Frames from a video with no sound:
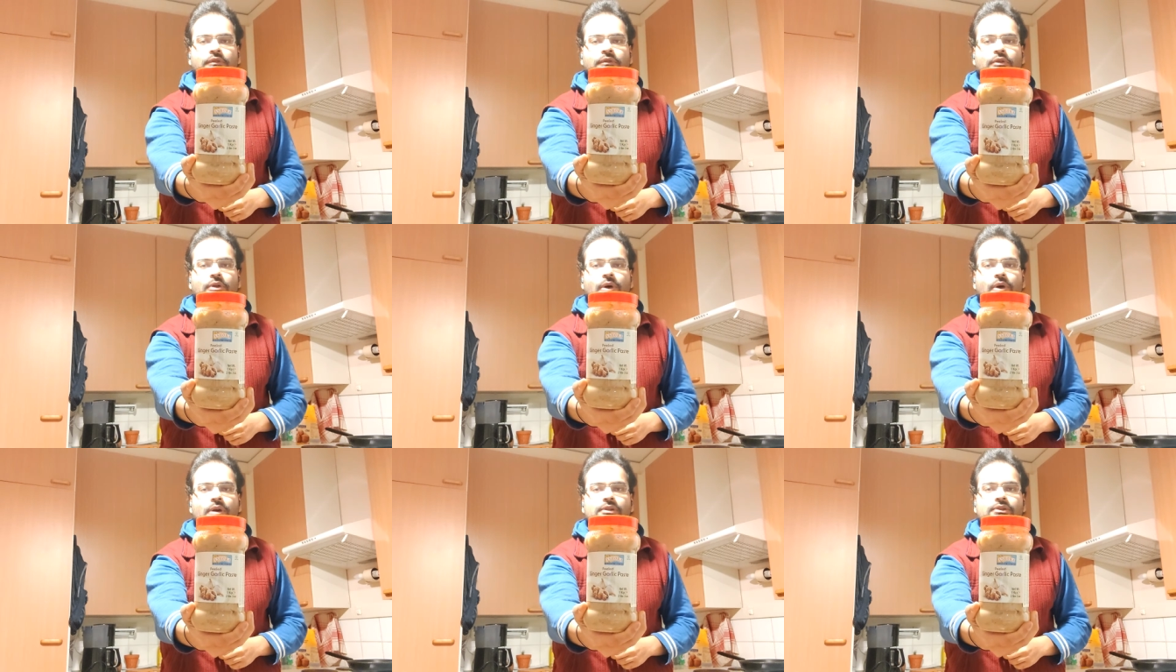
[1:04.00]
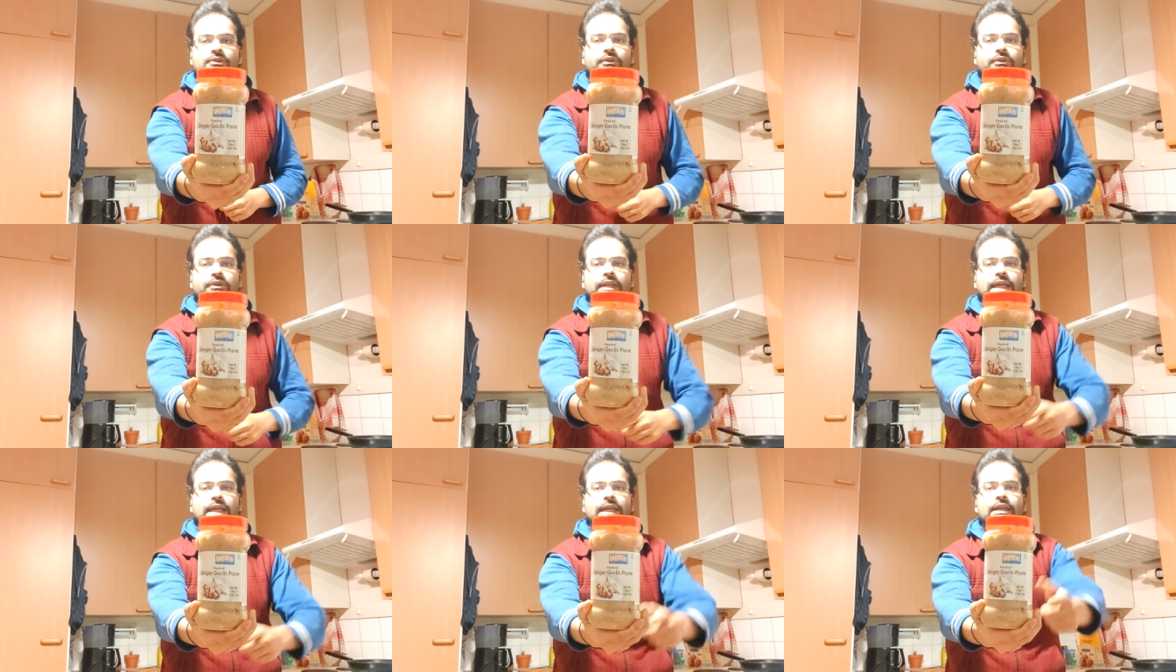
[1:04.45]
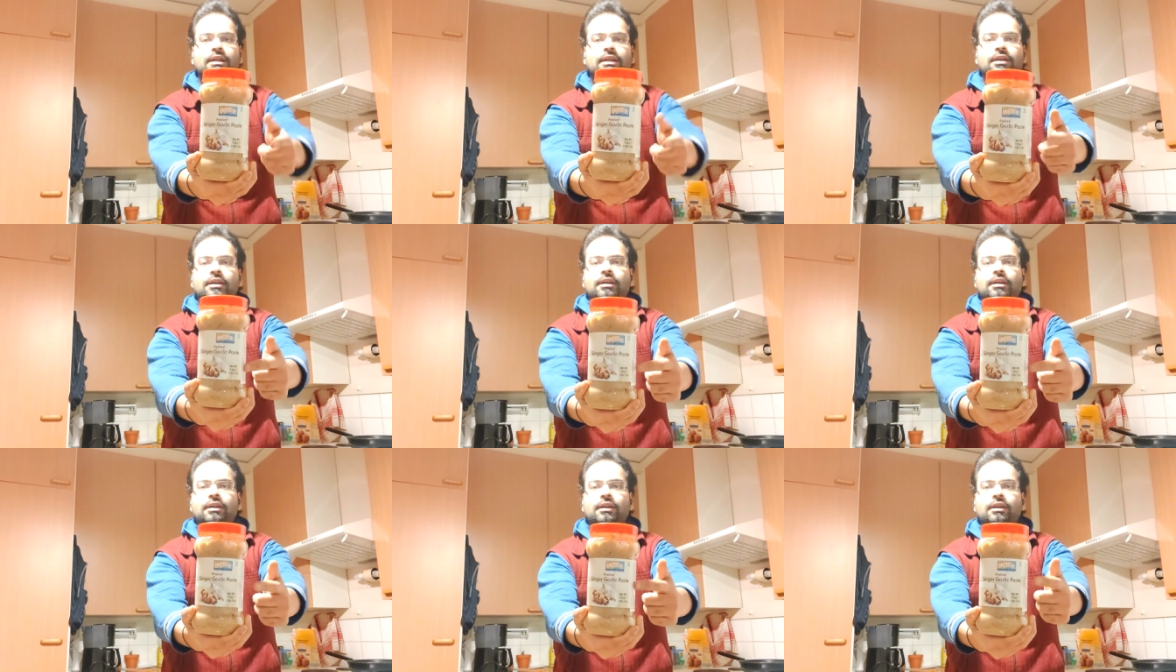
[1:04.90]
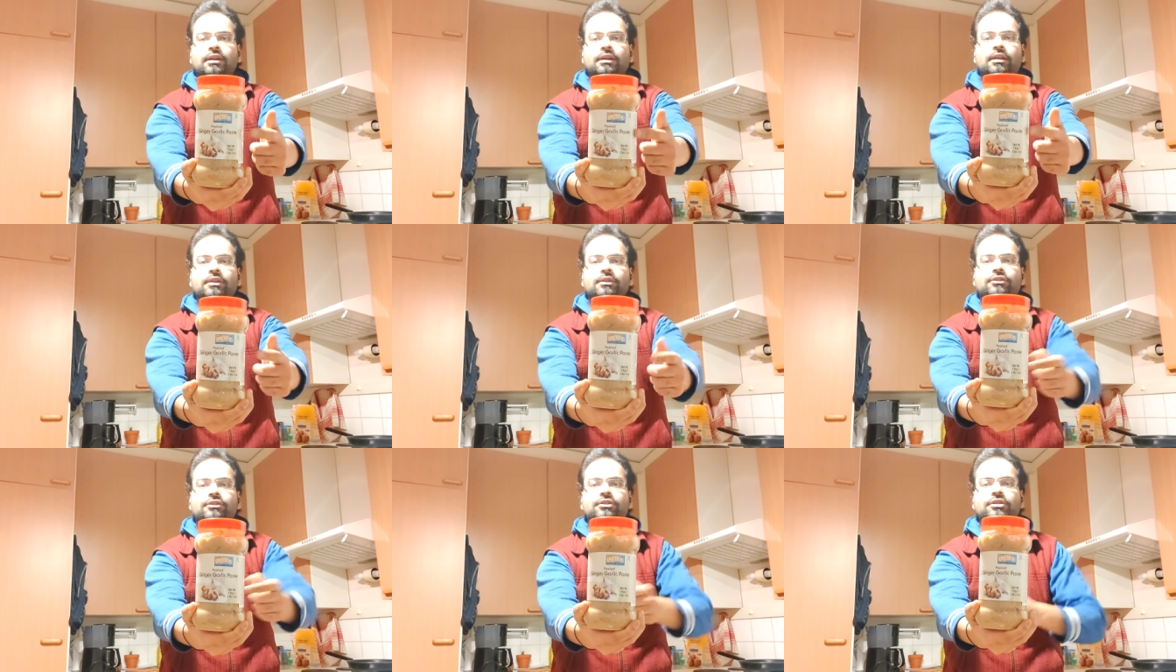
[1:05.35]
we would also need
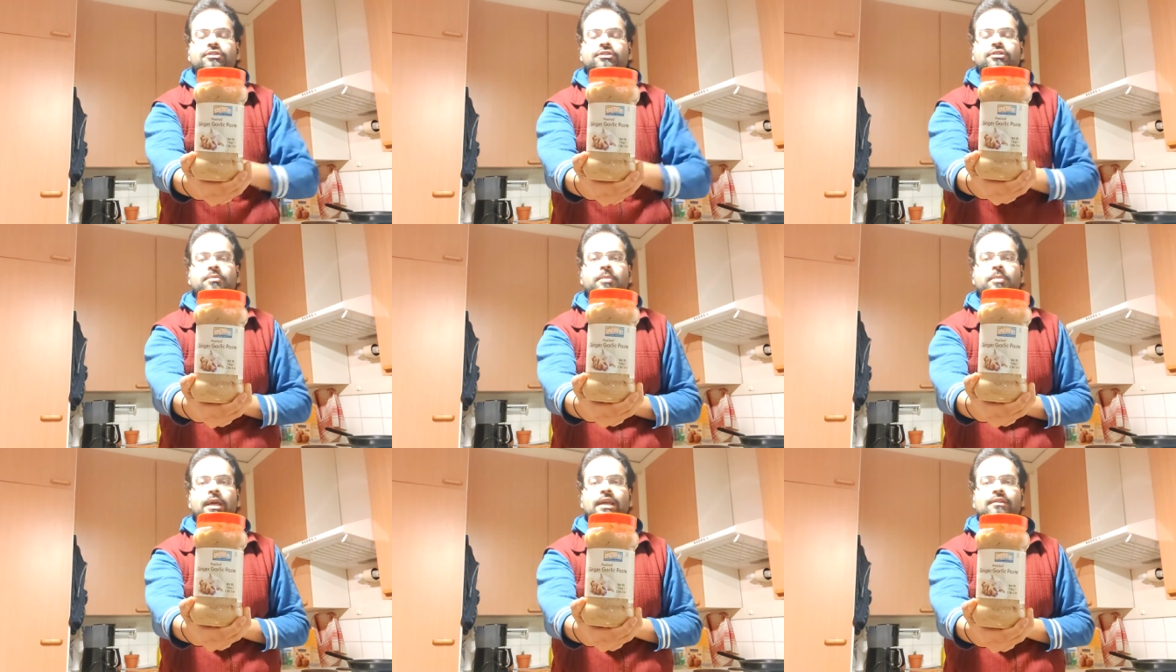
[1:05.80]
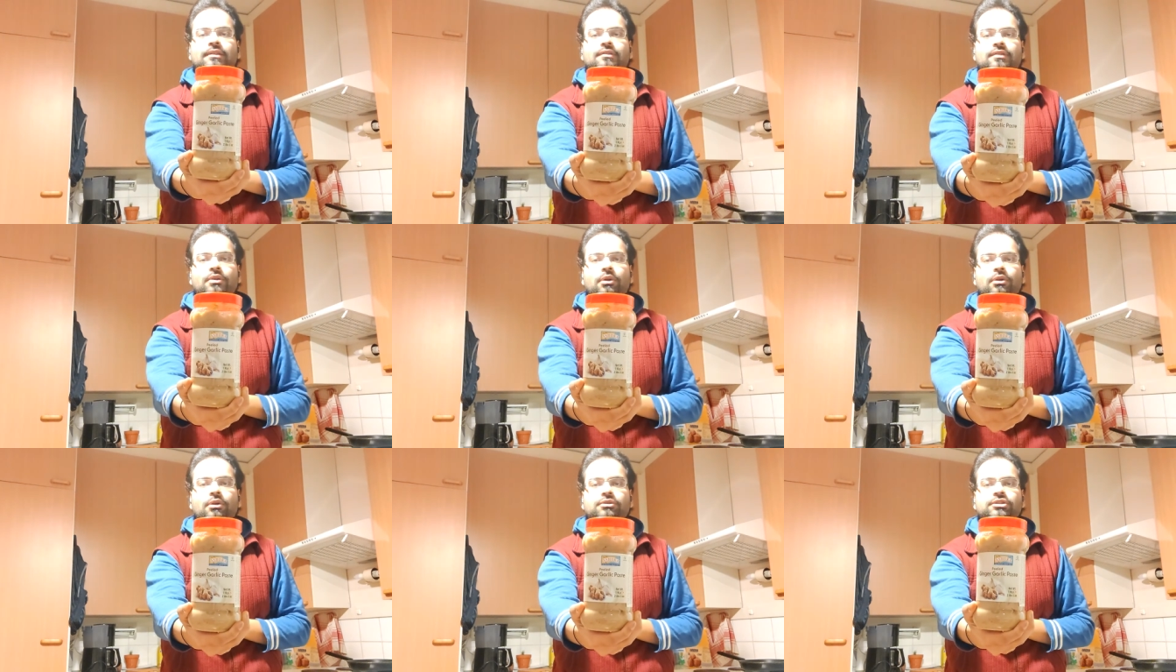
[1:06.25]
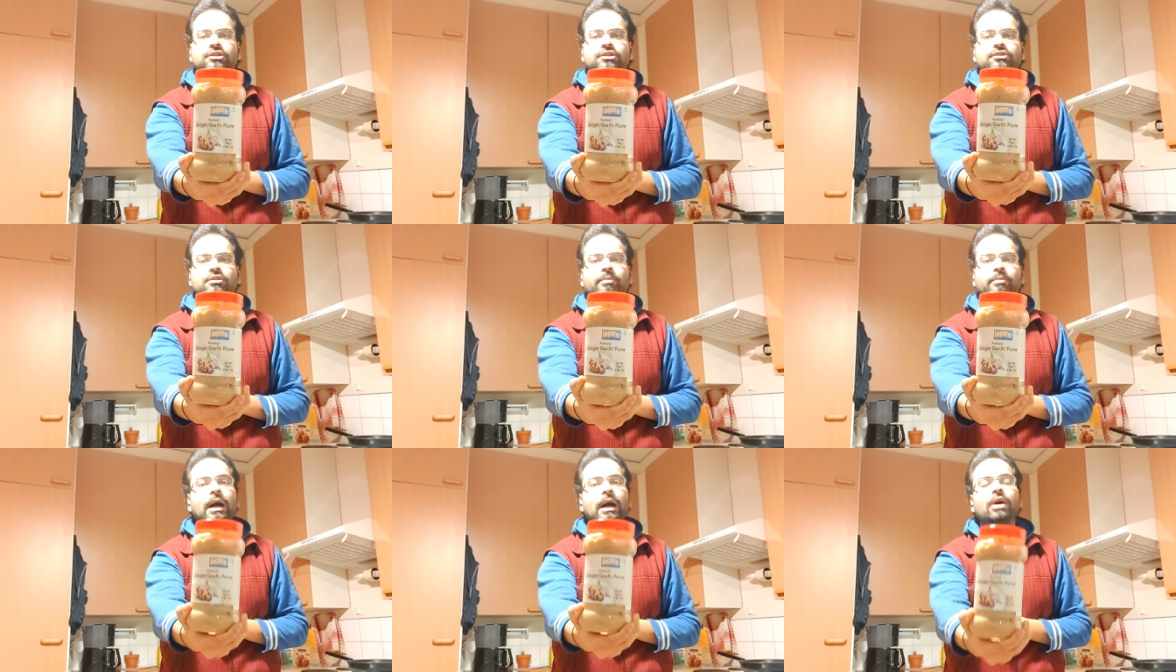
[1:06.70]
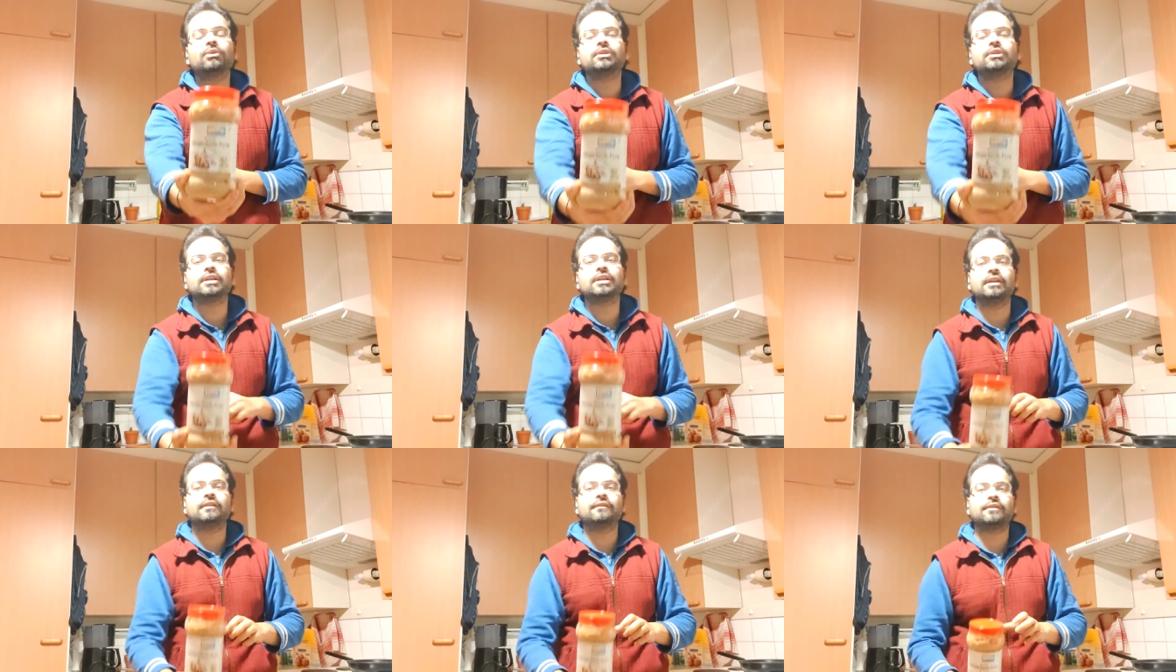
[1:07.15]
ginger paste or ginger
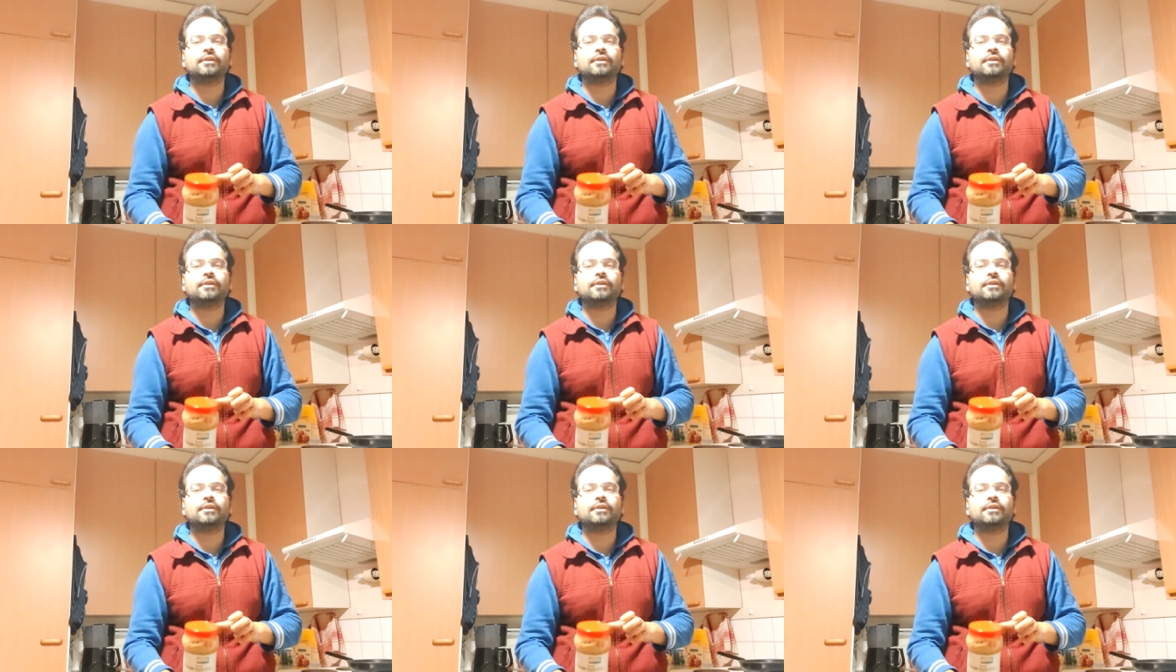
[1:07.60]
powder.